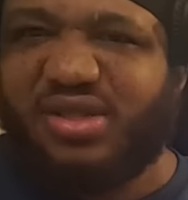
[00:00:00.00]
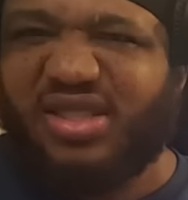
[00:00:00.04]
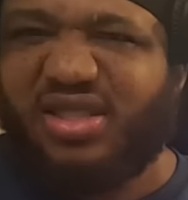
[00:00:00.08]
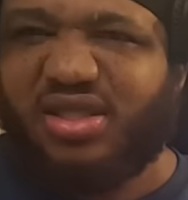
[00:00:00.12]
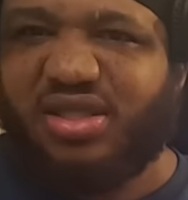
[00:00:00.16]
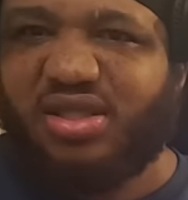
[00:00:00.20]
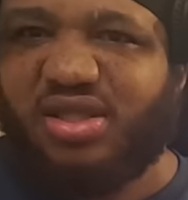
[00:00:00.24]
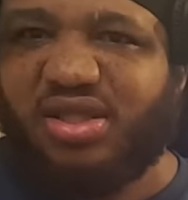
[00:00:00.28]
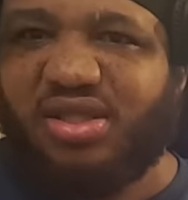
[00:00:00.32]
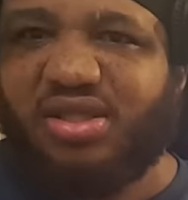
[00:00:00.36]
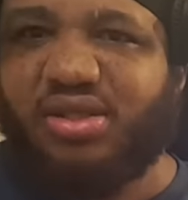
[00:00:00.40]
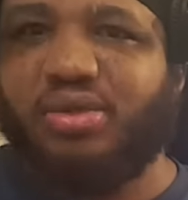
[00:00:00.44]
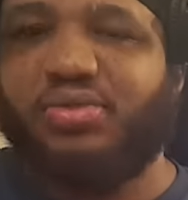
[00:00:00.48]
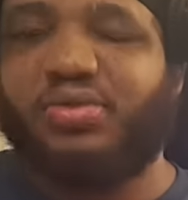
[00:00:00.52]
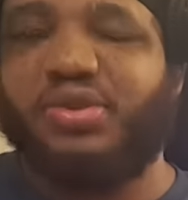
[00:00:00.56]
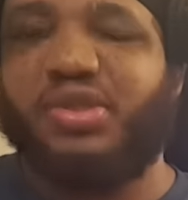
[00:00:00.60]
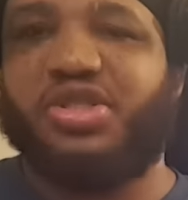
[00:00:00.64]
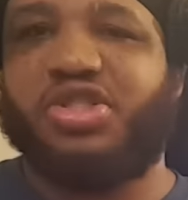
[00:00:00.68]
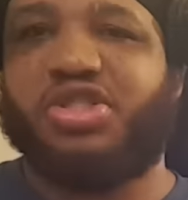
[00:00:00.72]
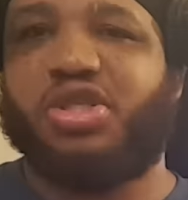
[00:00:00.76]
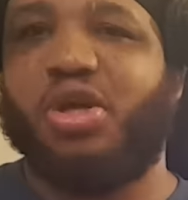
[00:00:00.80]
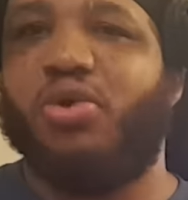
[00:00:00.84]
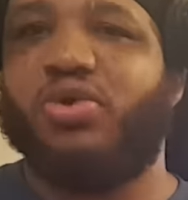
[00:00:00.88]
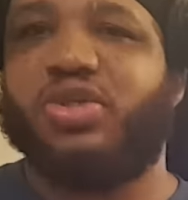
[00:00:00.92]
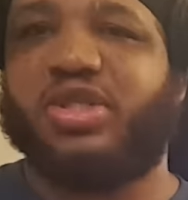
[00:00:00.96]
I'm gonna
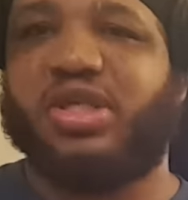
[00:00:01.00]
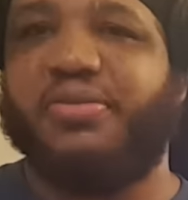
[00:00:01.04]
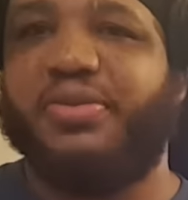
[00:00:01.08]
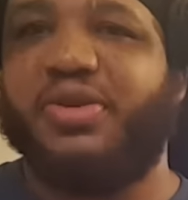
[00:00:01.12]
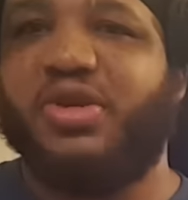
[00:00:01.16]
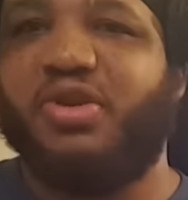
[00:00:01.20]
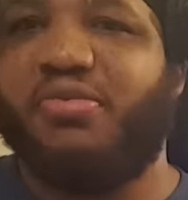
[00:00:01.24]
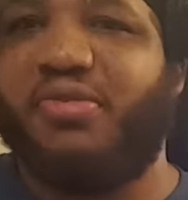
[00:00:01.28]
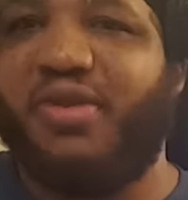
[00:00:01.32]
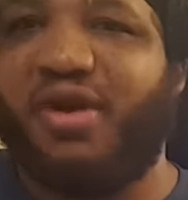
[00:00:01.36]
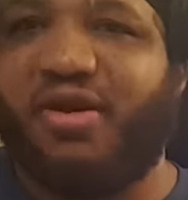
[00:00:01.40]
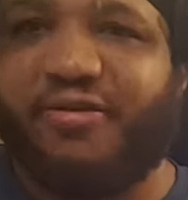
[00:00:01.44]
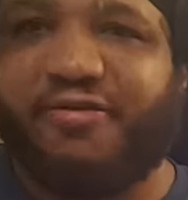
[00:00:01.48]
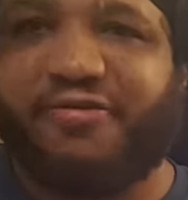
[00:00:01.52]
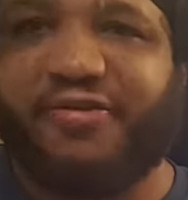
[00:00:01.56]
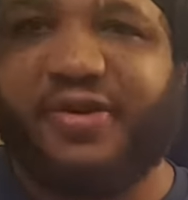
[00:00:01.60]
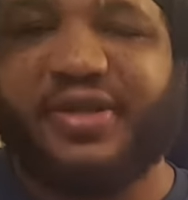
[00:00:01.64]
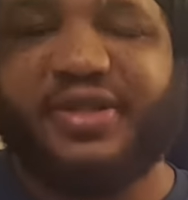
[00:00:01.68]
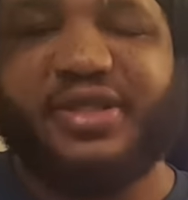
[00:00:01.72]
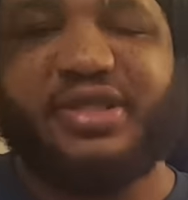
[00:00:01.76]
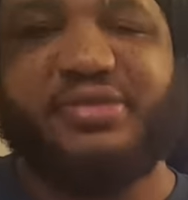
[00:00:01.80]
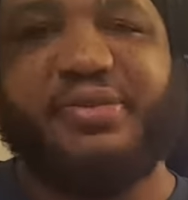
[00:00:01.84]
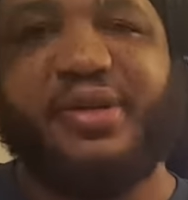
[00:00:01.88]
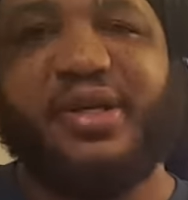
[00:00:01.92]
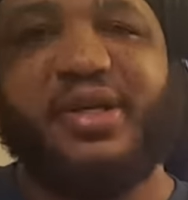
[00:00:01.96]
choke some of you
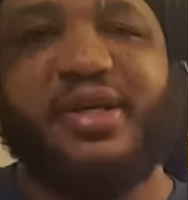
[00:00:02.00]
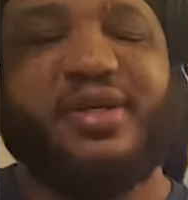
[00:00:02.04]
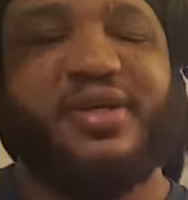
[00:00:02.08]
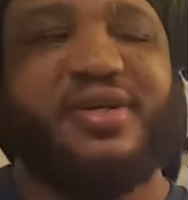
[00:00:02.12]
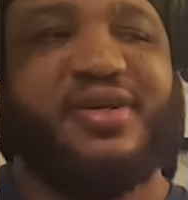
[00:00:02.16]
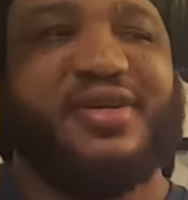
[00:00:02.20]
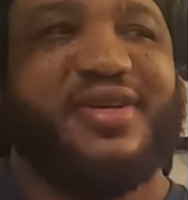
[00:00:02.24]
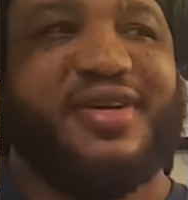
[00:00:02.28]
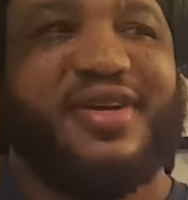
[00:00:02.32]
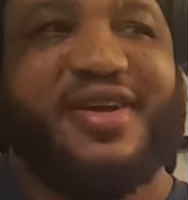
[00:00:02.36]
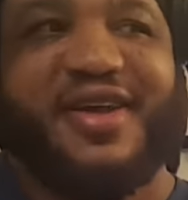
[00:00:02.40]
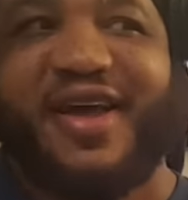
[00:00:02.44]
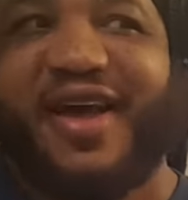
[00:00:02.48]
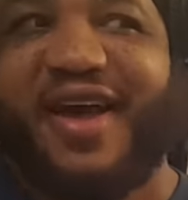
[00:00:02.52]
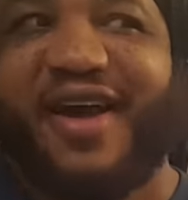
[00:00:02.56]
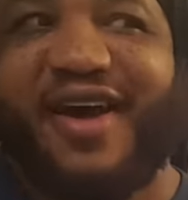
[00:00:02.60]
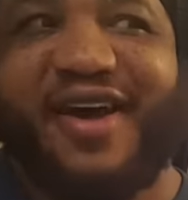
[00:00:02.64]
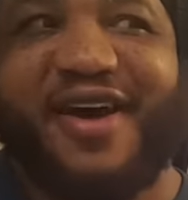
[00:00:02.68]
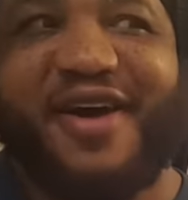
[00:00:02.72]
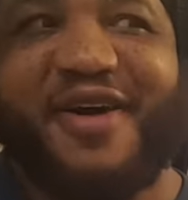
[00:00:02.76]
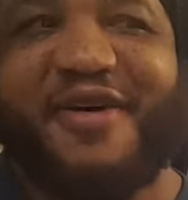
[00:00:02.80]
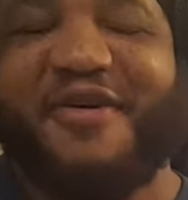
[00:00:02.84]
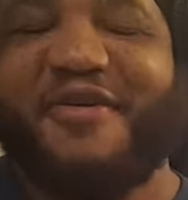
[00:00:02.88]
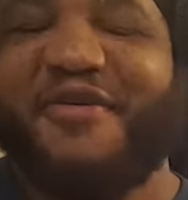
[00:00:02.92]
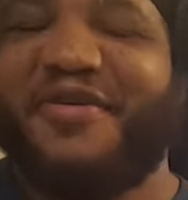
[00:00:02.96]
motherfuckers, man.
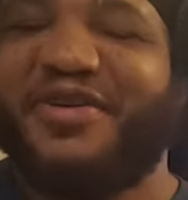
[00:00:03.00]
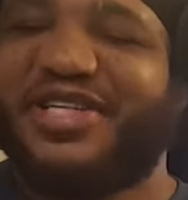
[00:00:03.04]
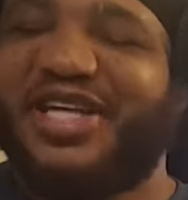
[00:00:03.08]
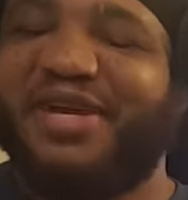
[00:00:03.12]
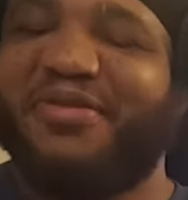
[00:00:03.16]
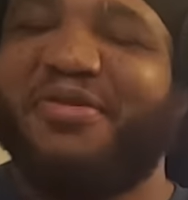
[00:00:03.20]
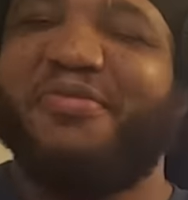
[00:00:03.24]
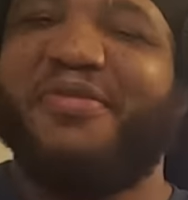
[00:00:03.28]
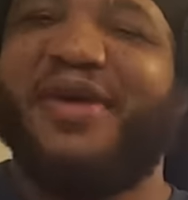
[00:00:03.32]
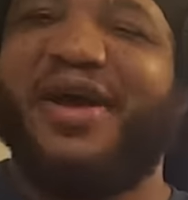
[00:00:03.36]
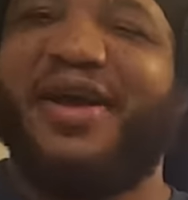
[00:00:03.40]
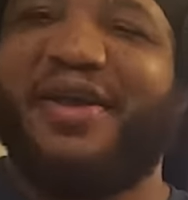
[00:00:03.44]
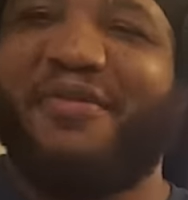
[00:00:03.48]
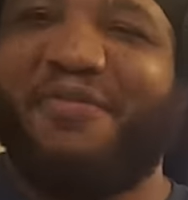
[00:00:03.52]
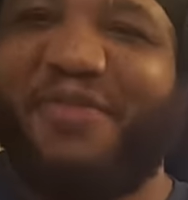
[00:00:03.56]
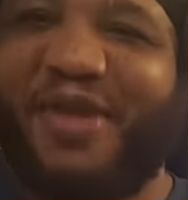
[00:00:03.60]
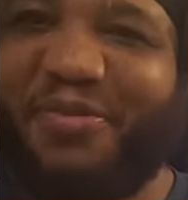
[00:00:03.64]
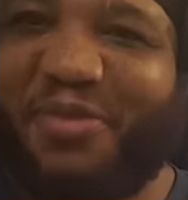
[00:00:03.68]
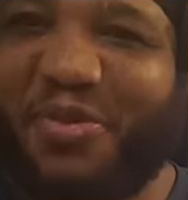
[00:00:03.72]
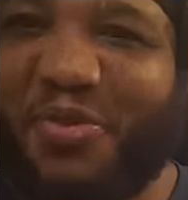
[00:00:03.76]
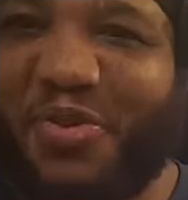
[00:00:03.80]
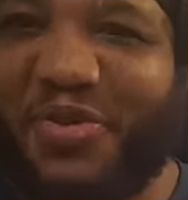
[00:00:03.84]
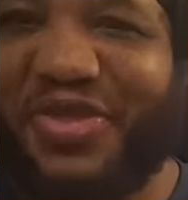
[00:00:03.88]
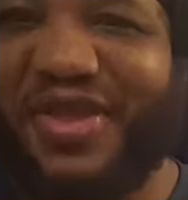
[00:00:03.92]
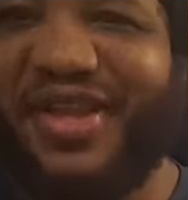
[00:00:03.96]
Uh, some of my
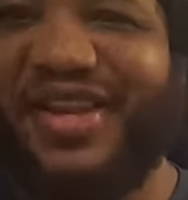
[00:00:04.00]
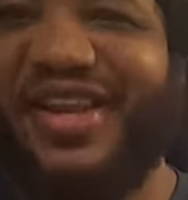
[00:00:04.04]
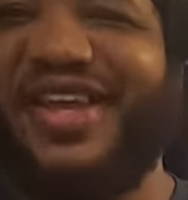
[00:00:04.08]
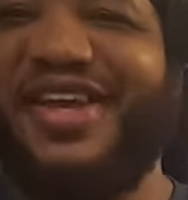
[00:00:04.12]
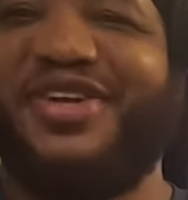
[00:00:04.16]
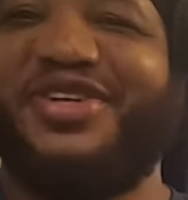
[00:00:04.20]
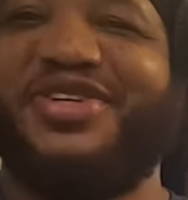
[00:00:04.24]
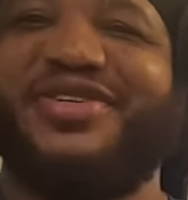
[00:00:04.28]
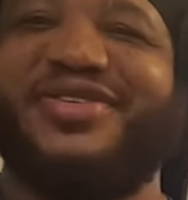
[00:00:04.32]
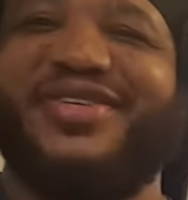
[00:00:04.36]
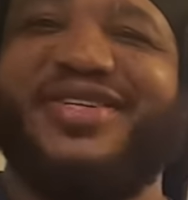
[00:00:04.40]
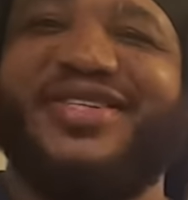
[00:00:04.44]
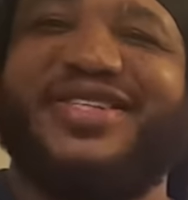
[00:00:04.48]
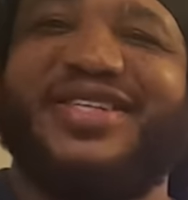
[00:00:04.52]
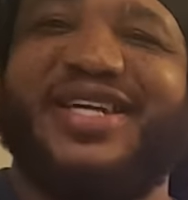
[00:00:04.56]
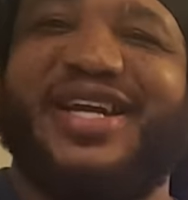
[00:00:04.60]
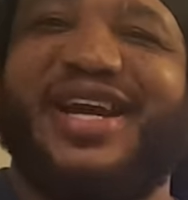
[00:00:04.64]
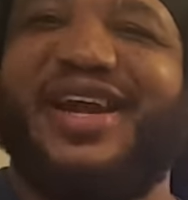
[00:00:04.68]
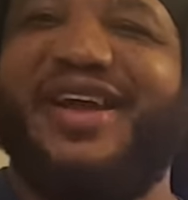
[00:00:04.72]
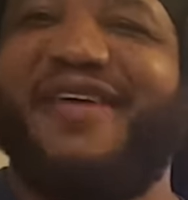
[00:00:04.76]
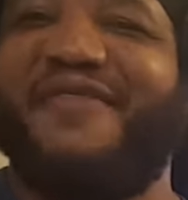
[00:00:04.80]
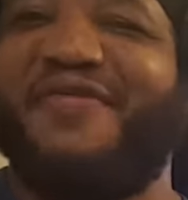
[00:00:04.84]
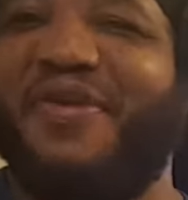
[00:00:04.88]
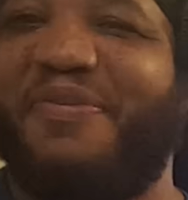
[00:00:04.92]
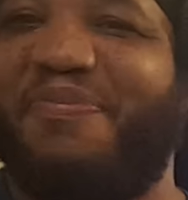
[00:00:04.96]
people within the industry said
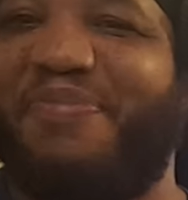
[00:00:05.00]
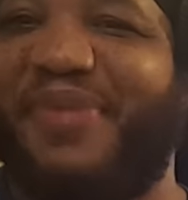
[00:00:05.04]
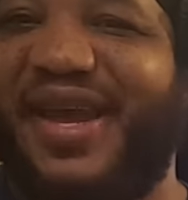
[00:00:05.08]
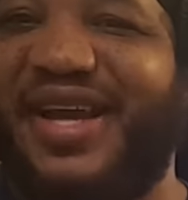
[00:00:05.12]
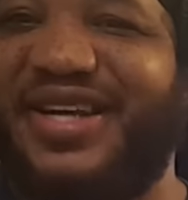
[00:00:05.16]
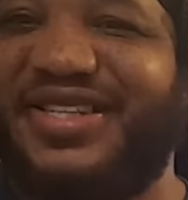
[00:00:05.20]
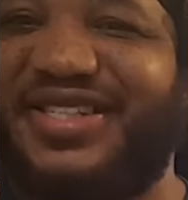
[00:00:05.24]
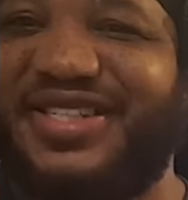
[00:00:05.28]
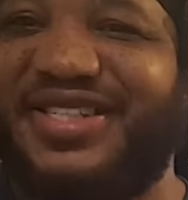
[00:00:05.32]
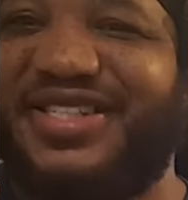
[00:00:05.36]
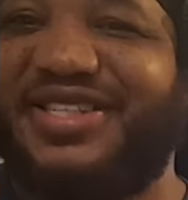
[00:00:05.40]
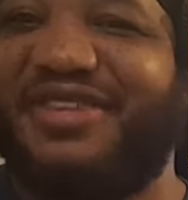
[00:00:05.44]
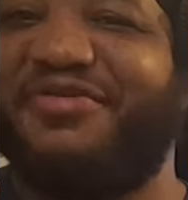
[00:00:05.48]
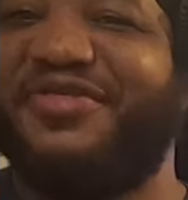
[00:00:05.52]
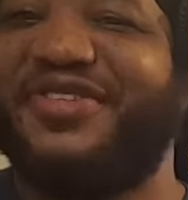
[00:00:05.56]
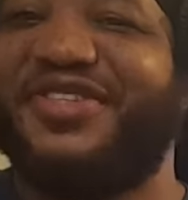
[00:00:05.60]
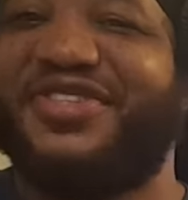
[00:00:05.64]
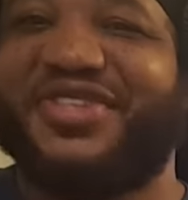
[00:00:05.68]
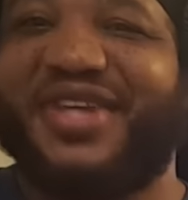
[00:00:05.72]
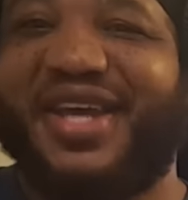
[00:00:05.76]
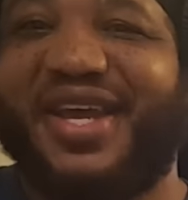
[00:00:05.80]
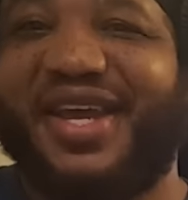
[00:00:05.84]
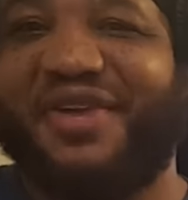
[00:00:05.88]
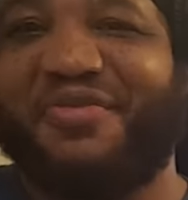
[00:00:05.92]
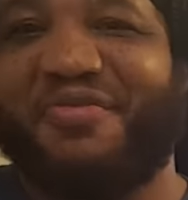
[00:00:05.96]
I have the patience of a
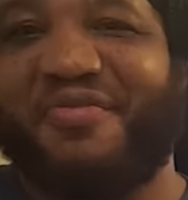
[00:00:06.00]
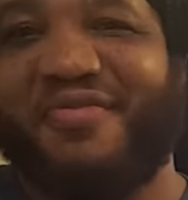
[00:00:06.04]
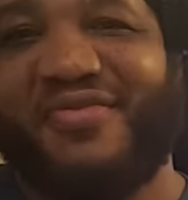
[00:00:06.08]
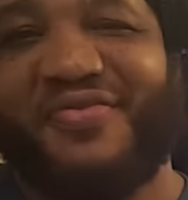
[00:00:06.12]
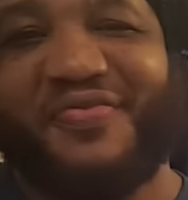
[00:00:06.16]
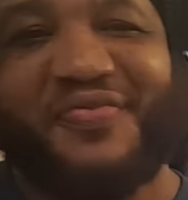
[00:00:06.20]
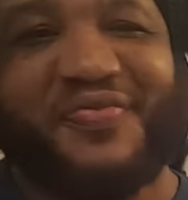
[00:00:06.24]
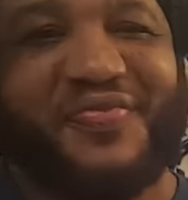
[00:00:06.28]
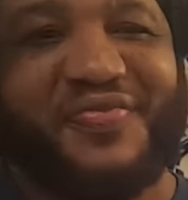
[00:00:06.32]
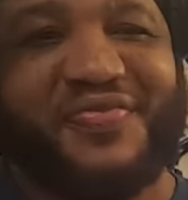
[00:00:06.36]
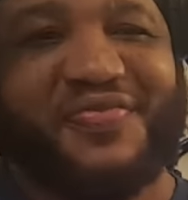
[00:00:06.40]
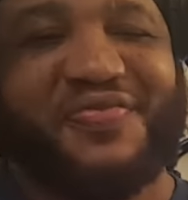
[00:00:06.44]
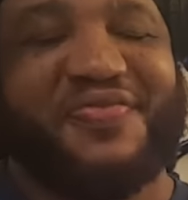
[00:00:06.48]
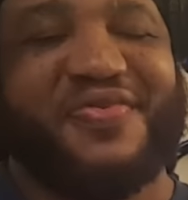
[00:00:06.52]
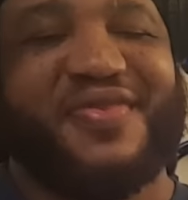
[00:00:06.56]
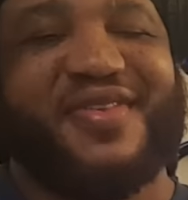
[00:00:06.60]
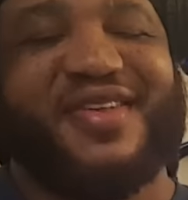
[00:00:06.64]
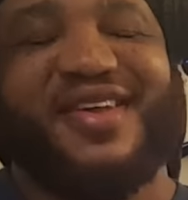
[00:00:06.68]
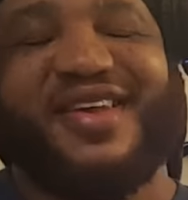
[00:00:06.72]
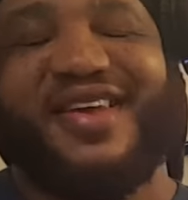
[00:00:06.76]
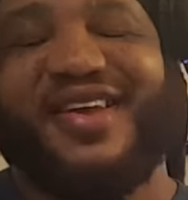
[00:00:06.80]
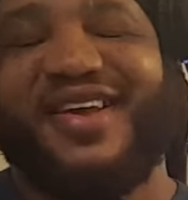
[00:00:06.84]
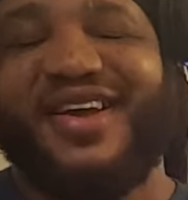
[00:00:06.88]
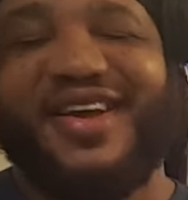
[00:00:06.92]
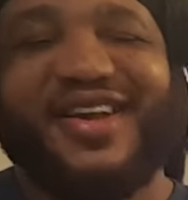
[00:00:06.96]
saint.
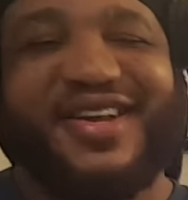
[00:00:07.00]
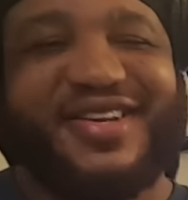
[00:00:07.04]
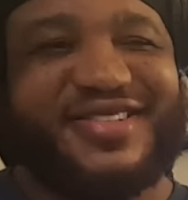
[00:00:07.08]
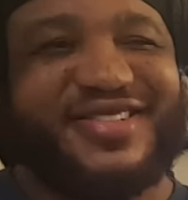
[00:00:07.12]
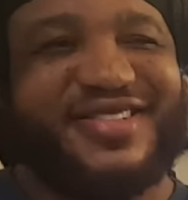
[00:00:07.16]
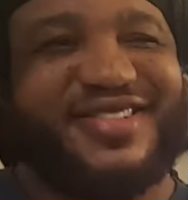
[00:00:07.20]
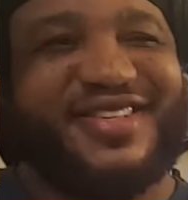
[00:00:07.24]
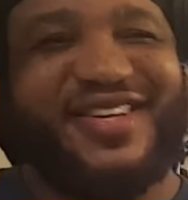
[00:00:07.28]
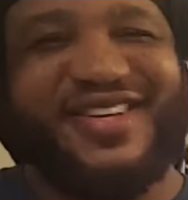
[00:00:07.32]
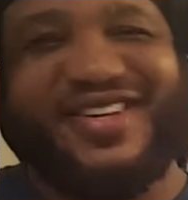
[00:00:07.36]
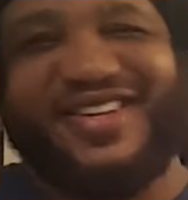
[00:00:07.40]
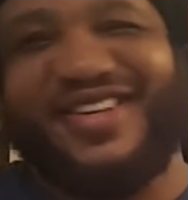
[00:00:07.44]
I said,